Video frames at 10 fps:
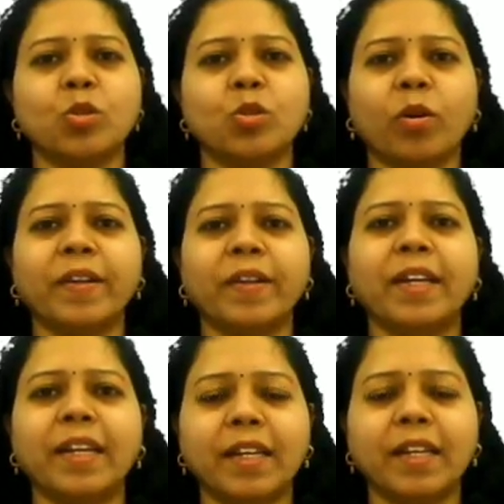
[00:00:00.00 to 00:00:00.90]

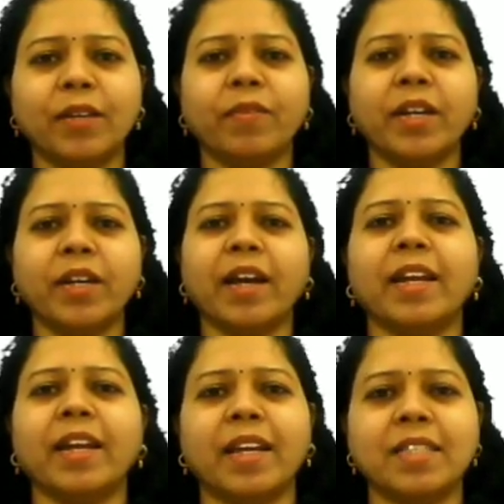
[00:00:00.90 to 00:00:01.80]
solid, liquid
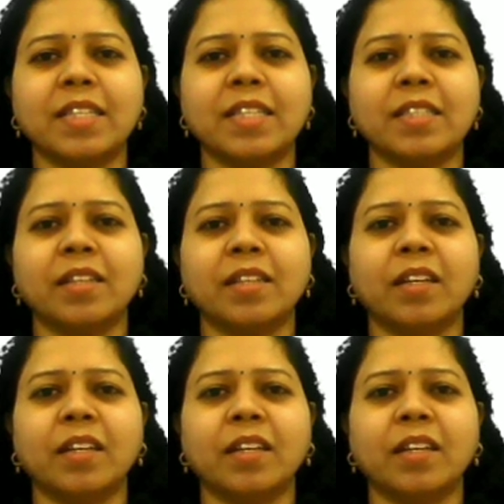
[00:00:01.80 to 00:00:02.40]
and gases.